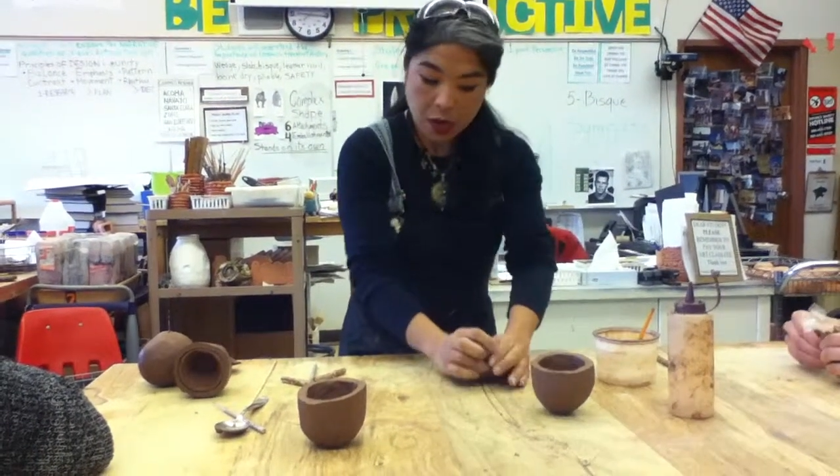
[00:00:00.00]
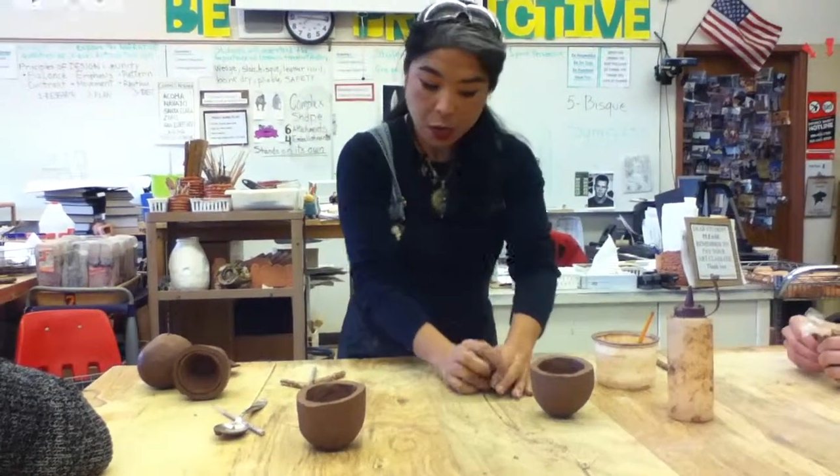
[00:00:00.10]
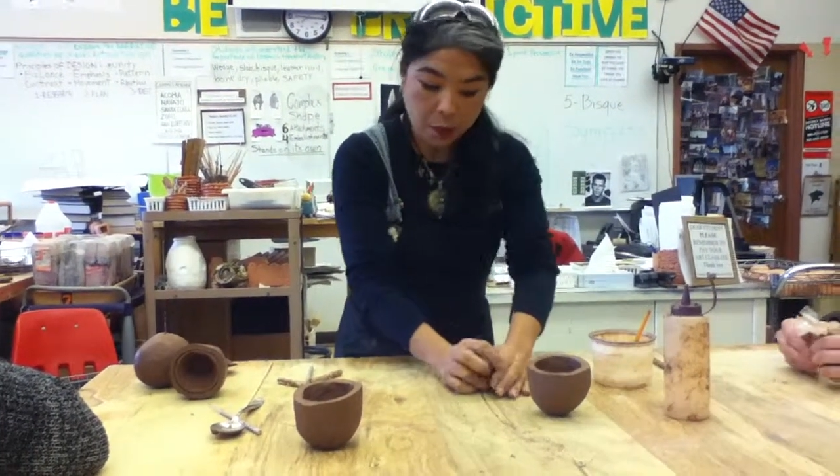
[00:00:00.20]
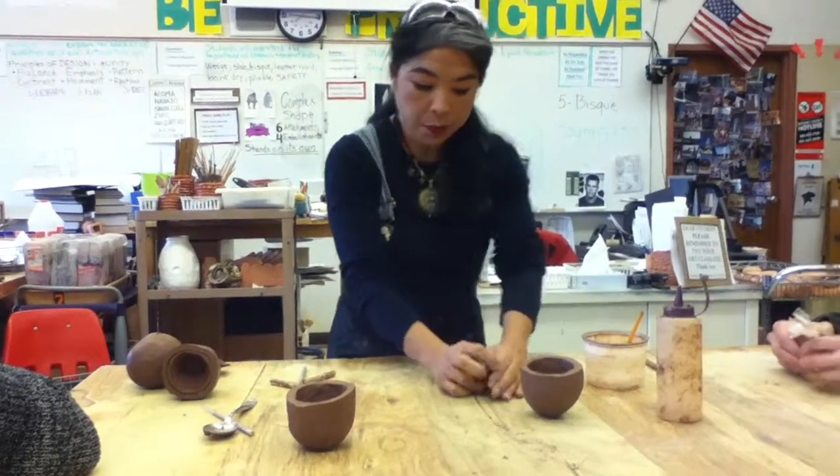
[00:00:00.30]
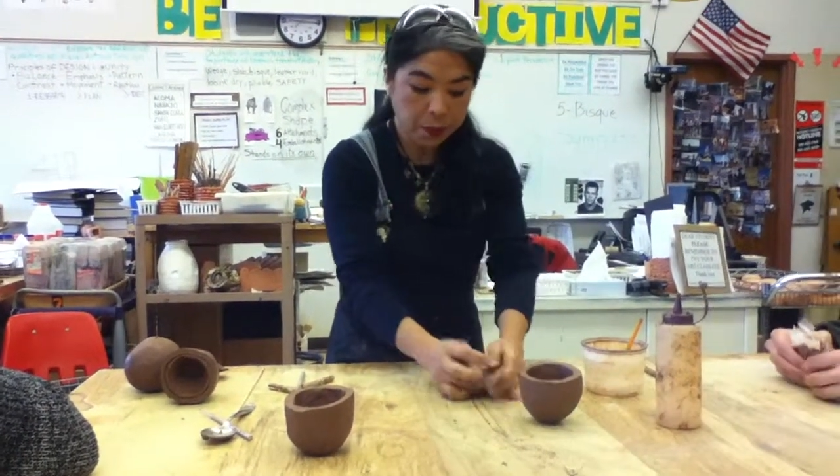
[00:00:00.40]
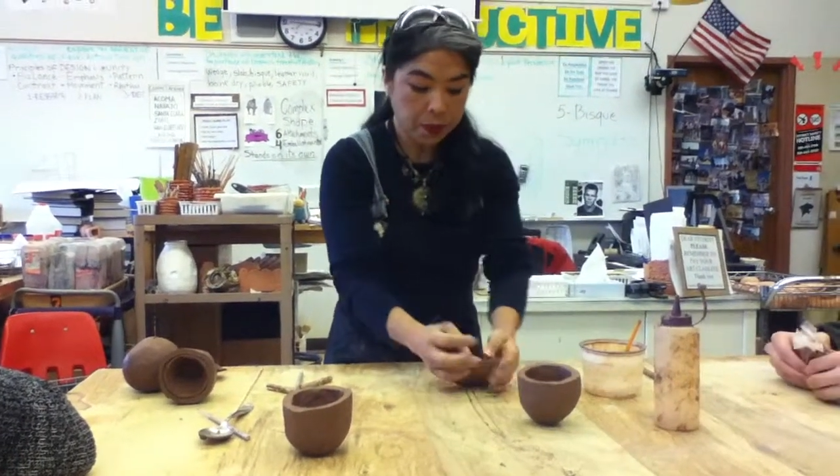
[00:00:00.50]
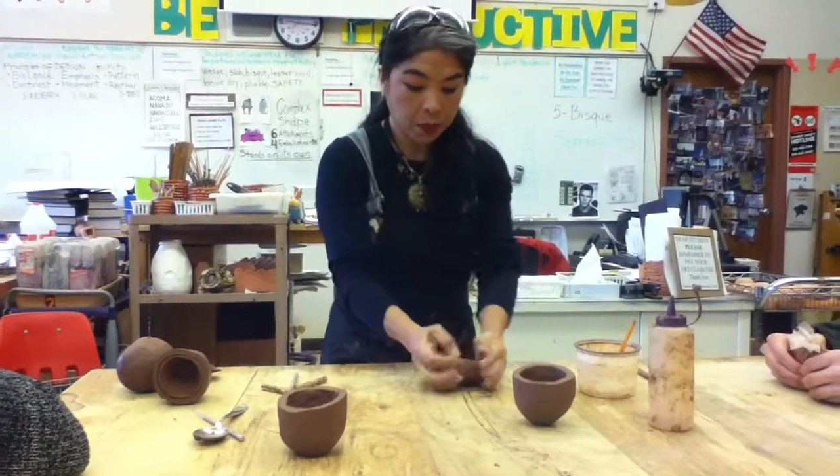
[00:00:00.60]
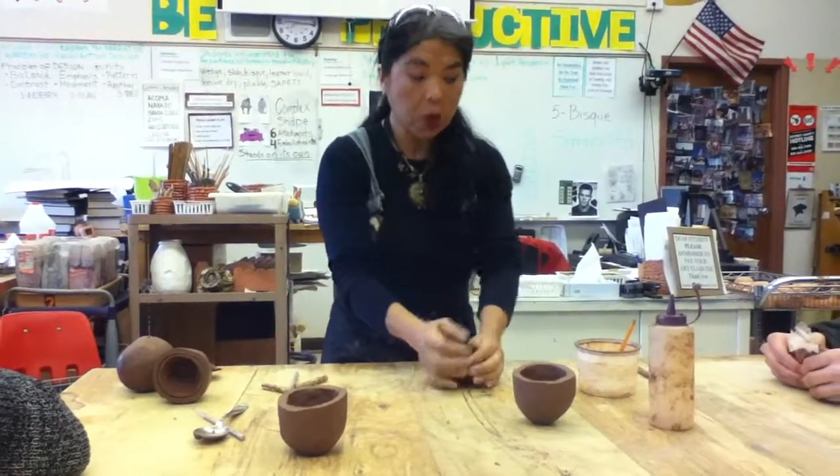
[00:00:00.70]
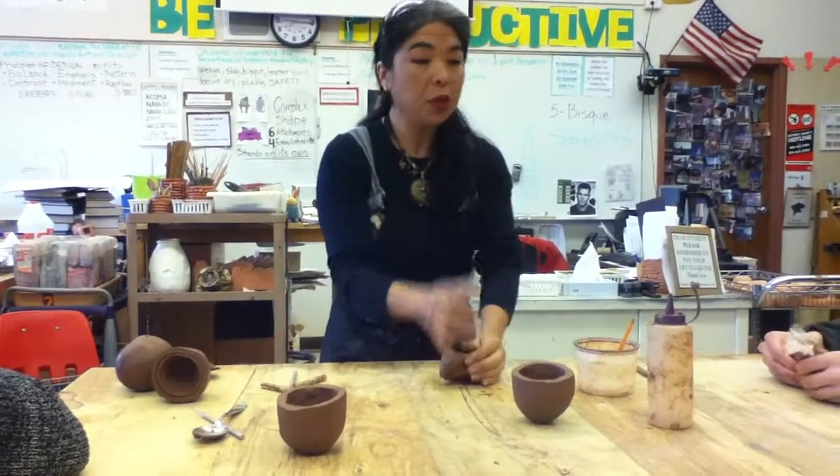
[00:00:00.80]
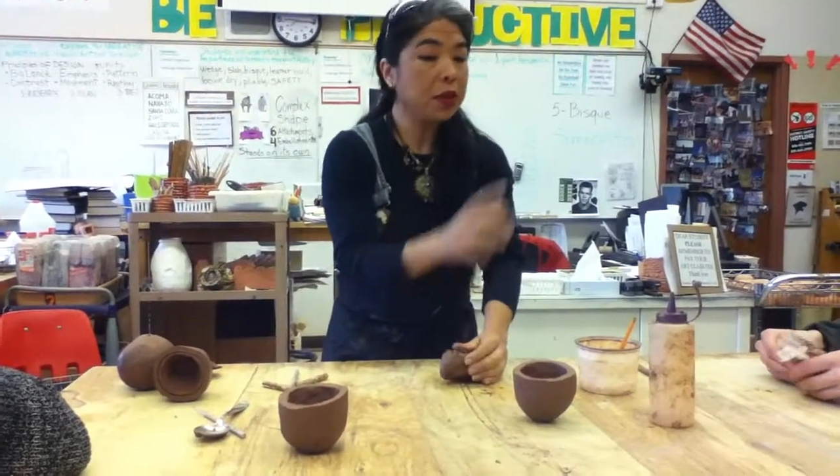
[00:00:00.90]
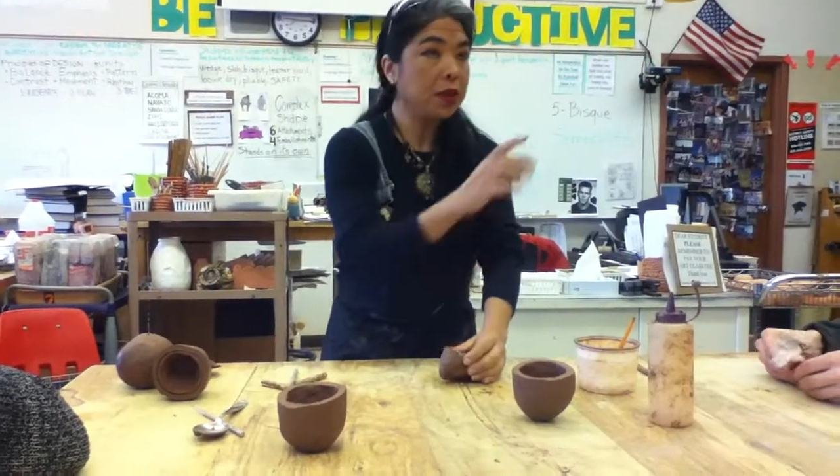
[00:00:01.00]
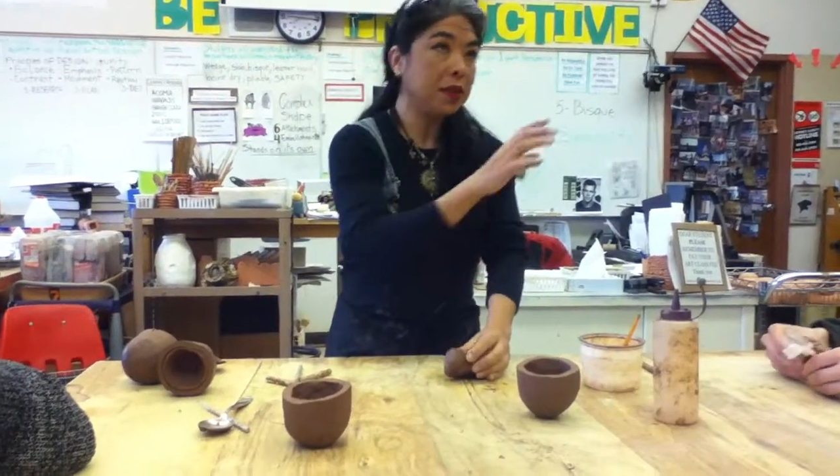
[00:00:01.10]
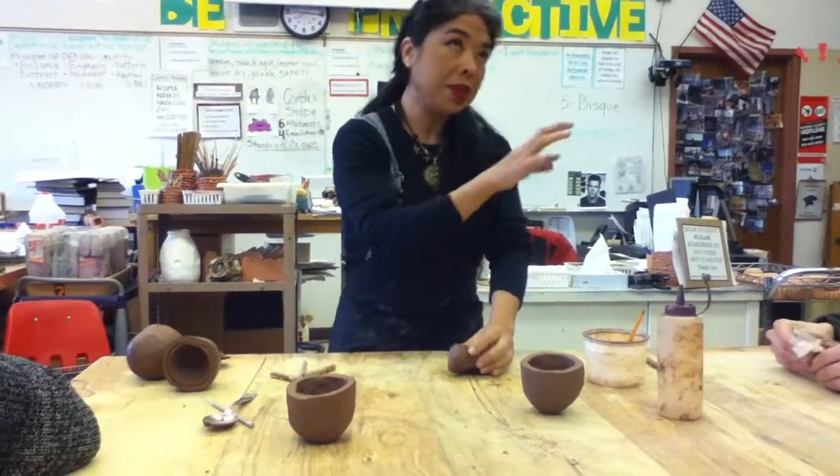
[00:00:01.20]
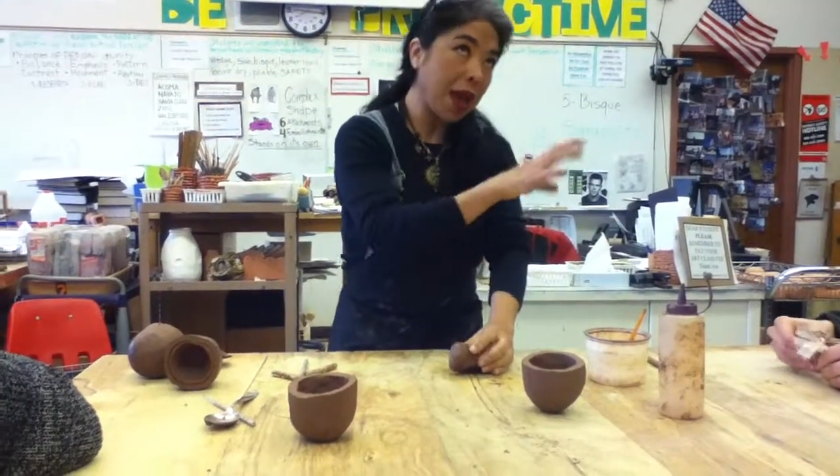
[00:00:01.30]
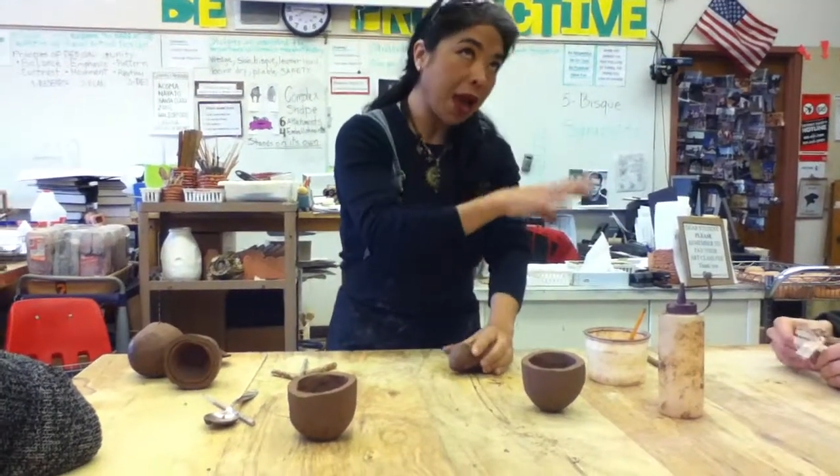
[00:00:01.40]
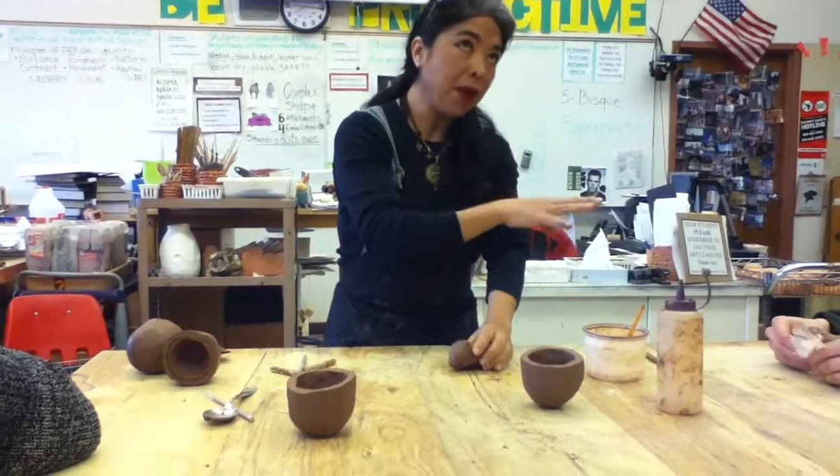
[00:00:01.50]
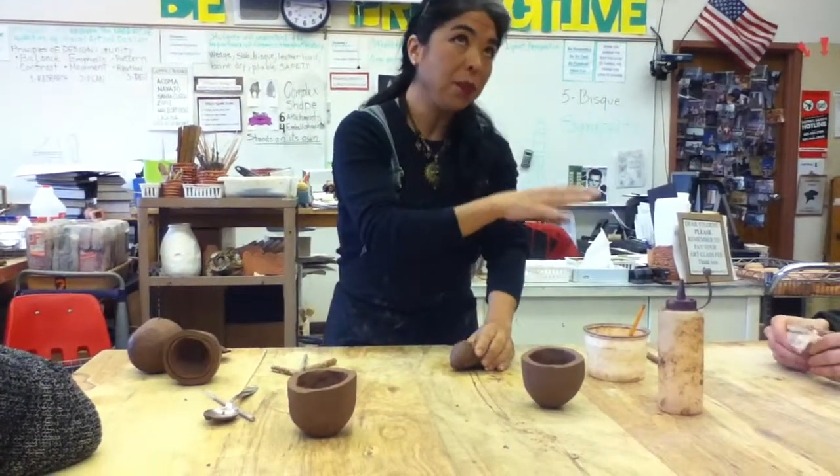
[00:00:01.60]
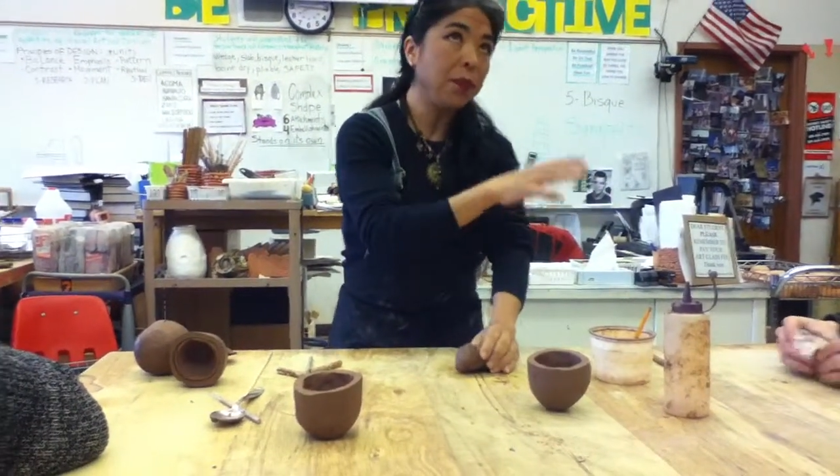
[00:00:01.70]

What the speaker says: Nope. Well, yeah,